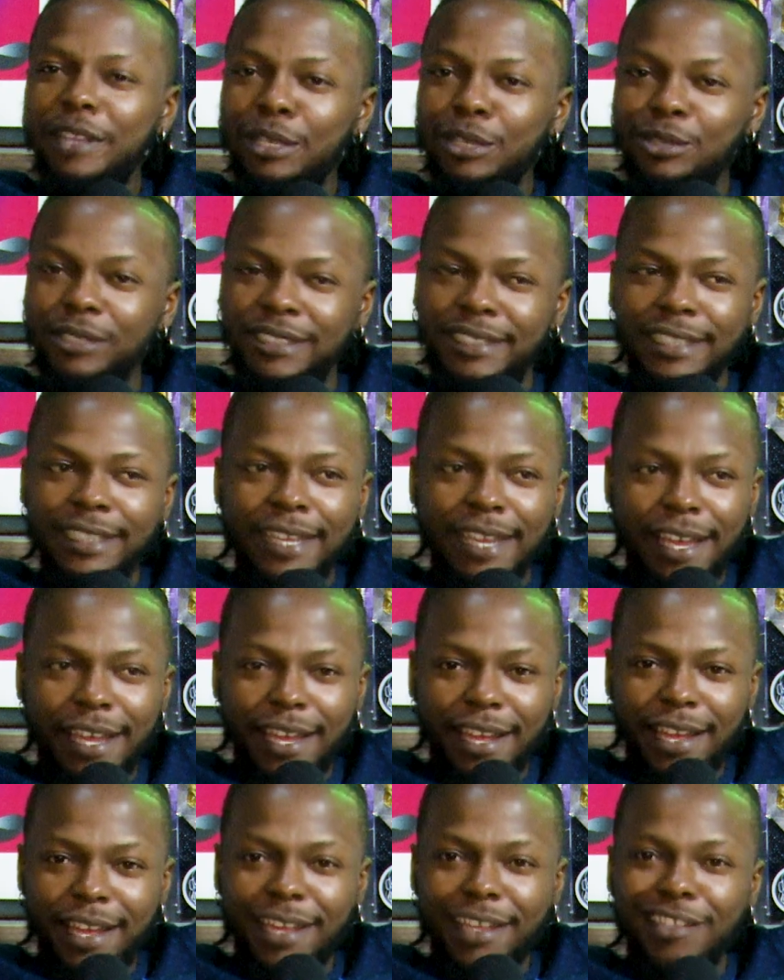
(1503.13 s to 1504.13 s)
you see
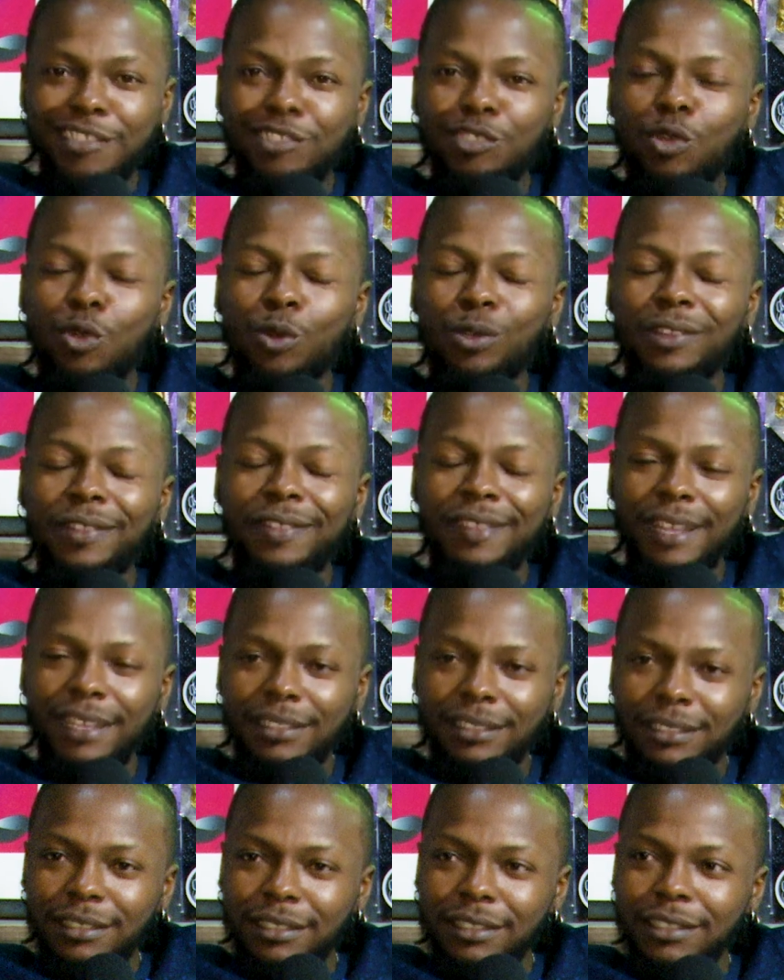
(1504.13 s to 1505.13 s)
there is
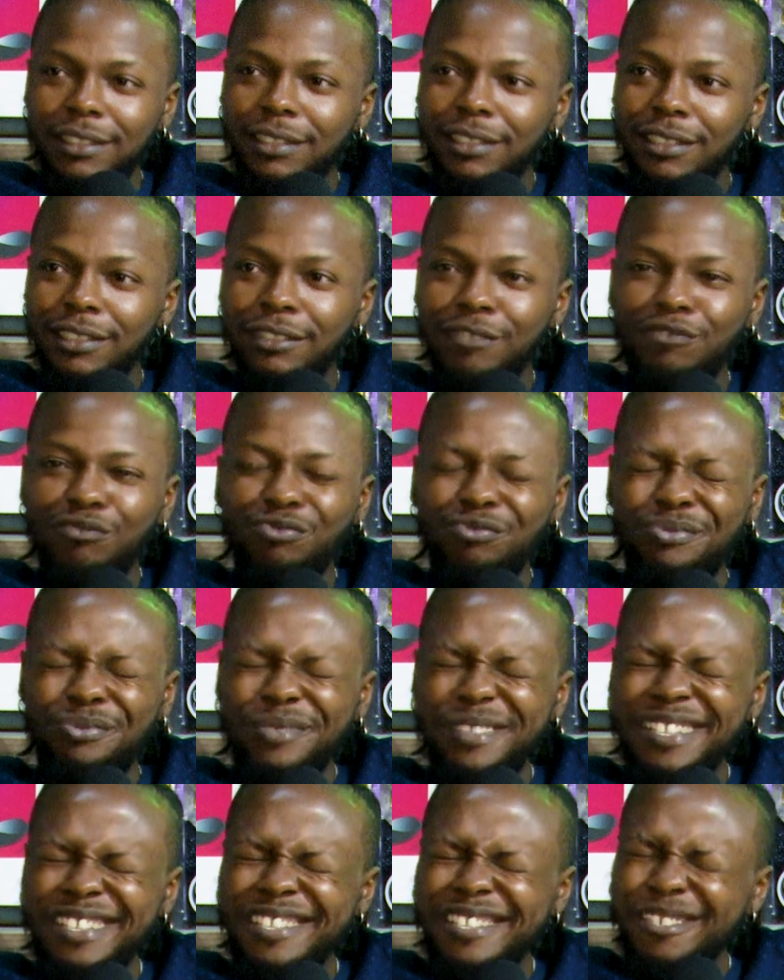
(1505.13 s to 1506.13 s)
authentic,
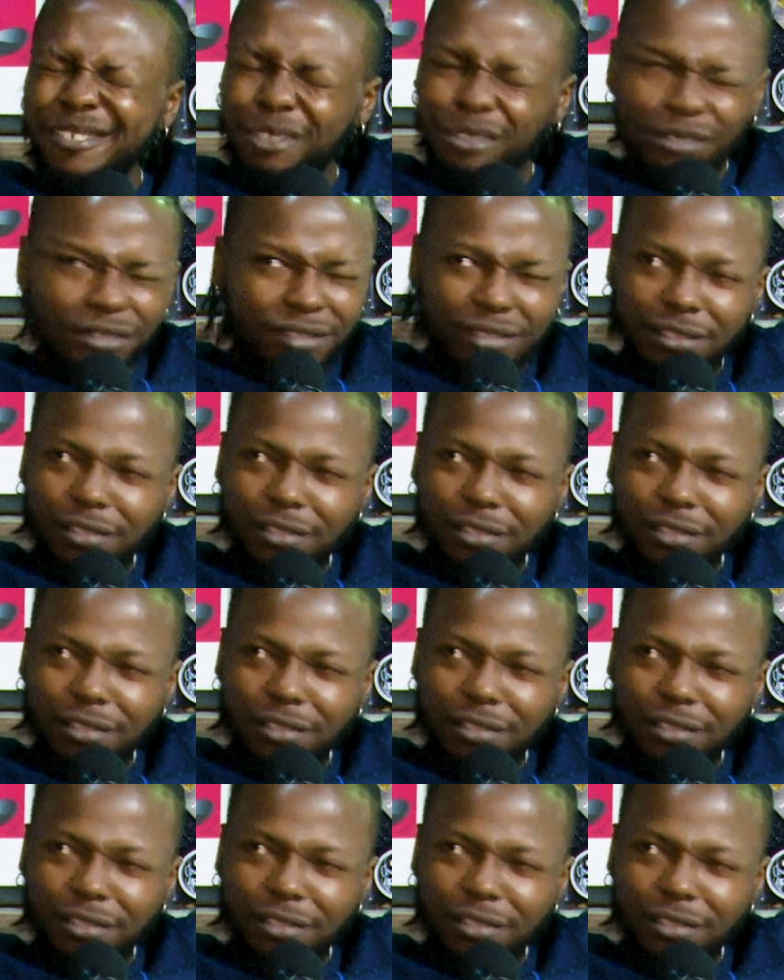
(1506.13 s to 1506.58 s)
real.